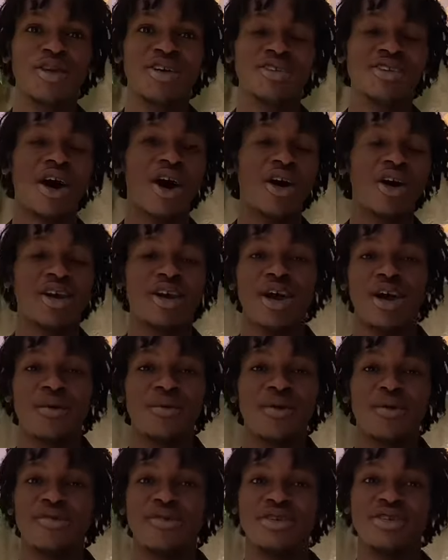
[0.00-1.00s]
That's how I came
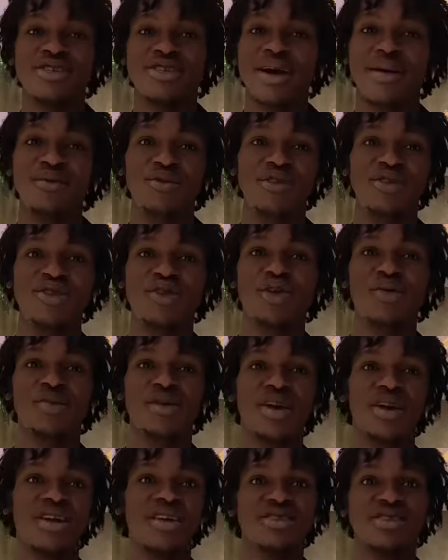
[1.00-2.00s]
my first time to
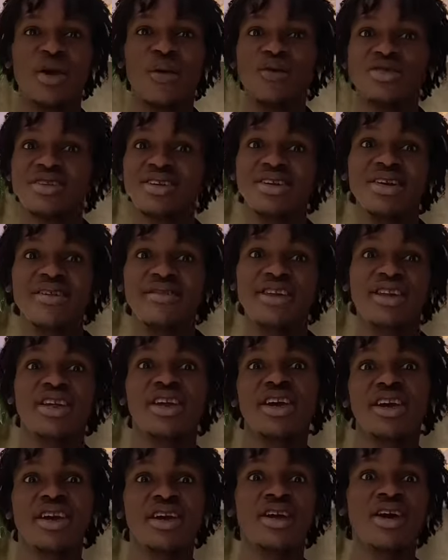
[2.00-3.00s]
Ethiopia, because I wasn't living
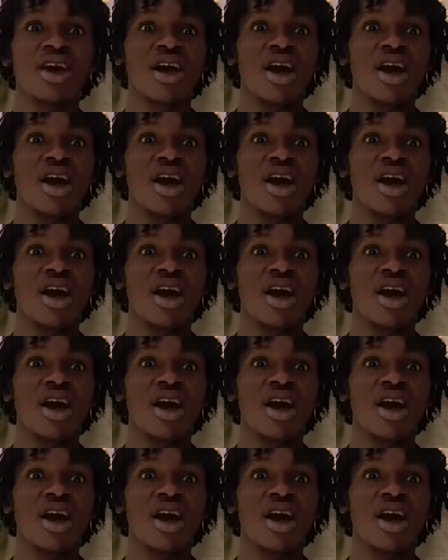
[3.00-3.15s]
here.